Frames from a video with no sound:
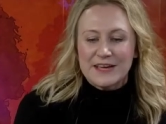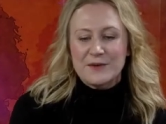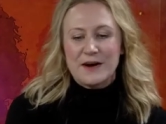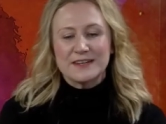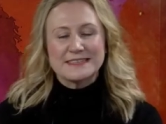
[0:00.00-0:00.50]

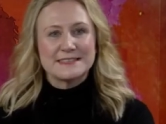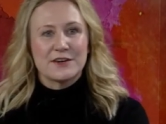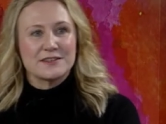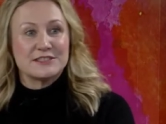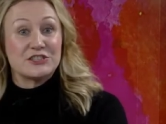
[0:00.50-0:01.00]
I
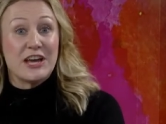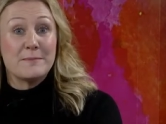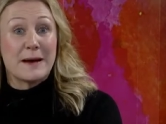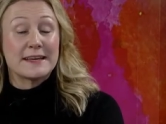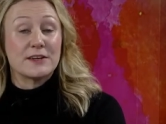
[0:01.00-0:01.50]
started,
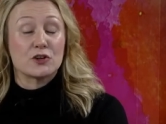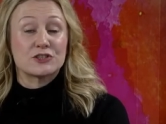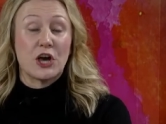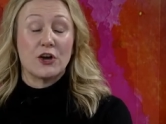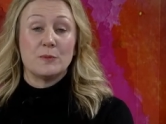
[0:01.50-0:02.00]
back in
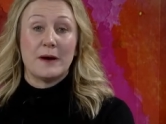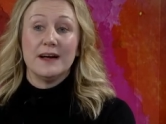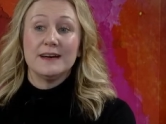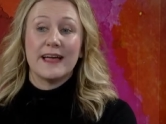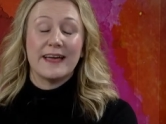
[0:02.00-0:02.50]
October
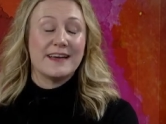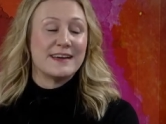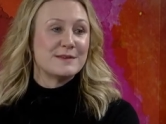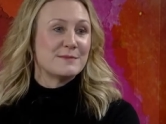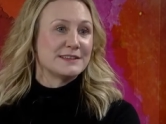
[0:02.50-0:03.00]

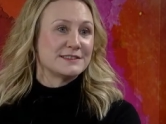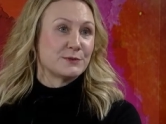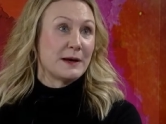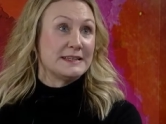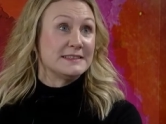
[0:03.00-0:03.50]

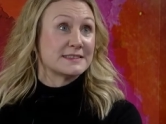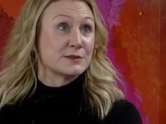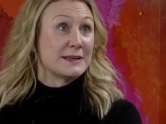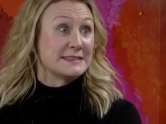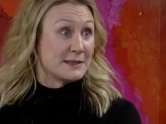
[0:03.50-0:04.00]

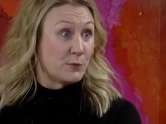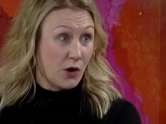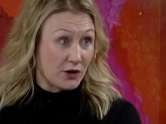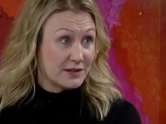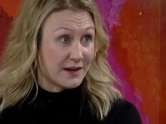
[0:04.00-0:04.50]

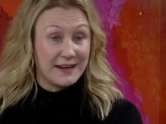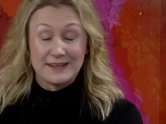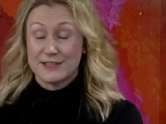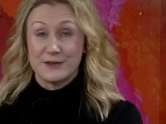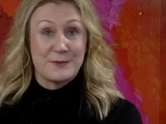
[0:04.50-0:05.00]
2021. I
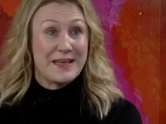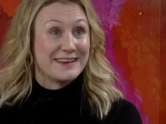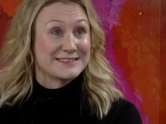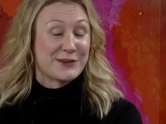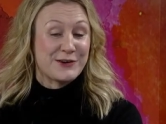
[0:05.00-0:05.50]
don't know where
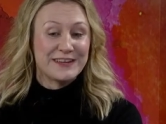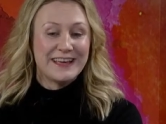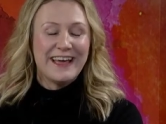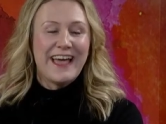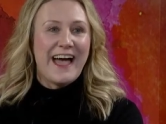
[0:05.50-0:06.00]
that's gone.
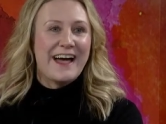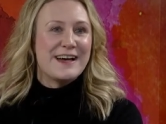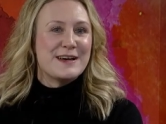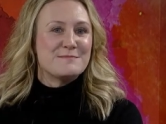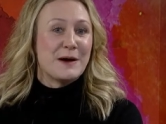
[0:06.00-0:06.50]

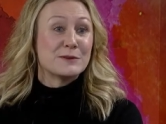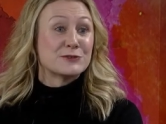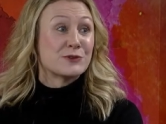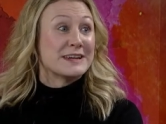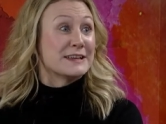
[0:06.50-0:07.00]
And was
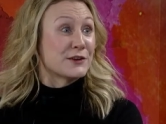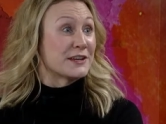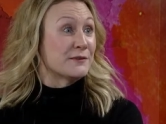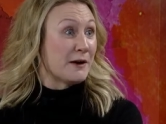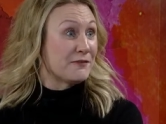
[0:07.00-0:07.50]
really looking
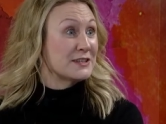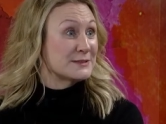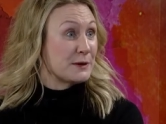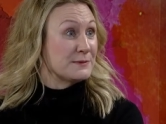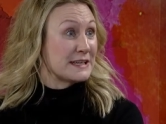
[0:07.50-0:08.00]
at, my first
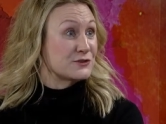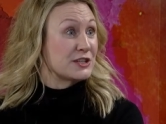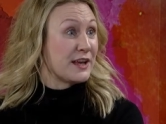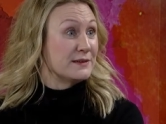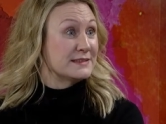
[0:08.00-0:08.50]
week was actually
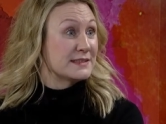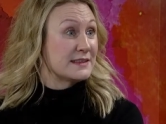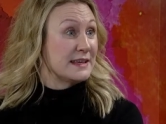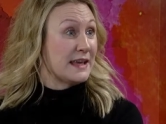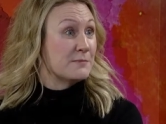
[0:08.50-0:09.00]
going to
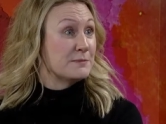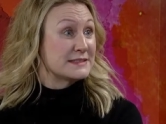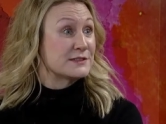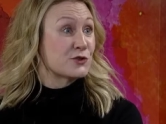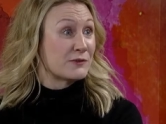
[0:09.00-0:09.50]
the
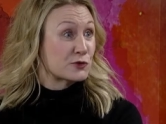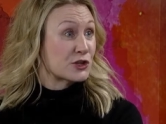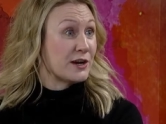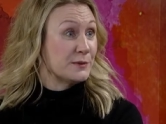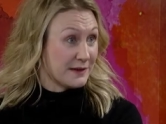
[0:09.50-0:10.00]
business travel
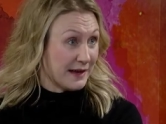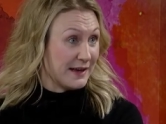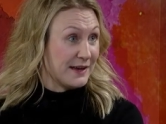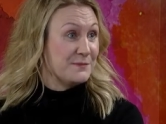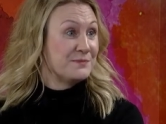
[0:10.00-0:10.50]
show
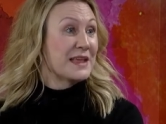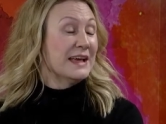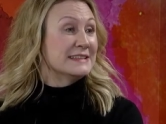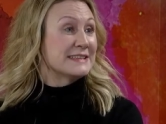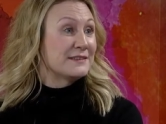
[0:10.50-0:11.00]

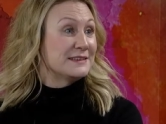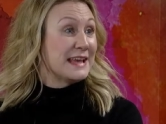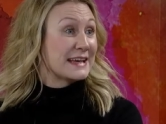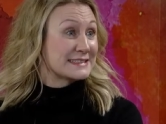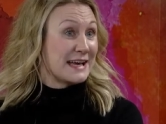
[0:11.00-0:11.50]
down in the
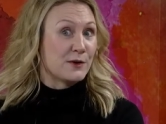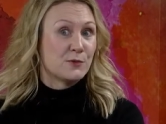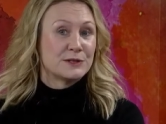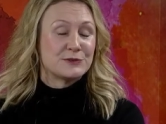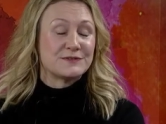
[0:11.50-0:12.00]
Excel,
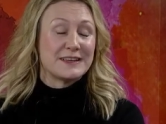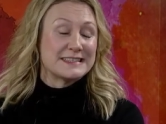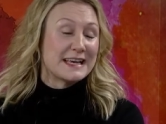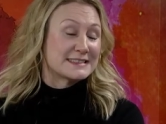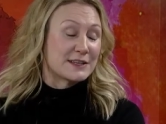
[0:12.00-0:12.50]
which was a
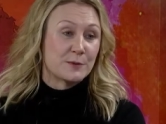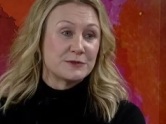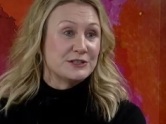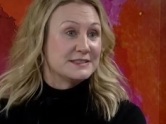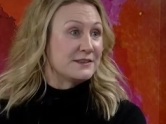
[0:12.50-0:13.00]
fantastic
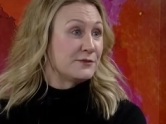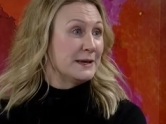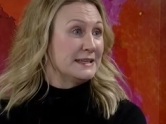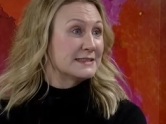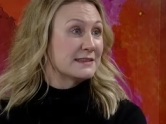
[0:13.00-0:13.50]
opportunity for
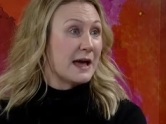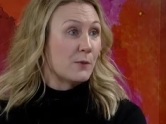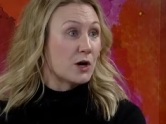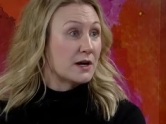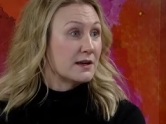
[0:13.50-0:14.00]
me to
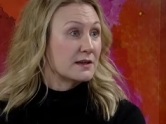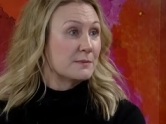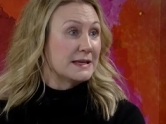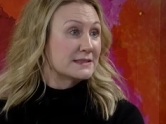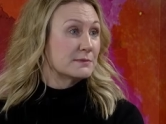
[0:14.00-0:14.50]
network,
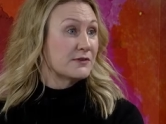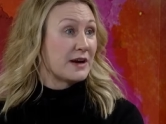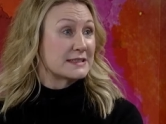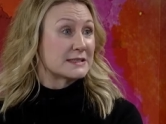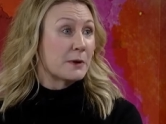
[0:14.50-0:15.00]
meet some of
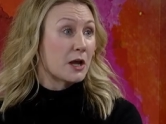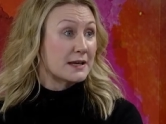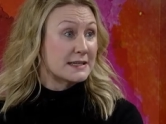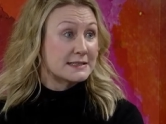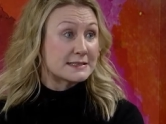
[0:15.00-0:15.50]
our
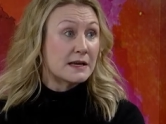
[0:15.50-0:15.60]
suppliers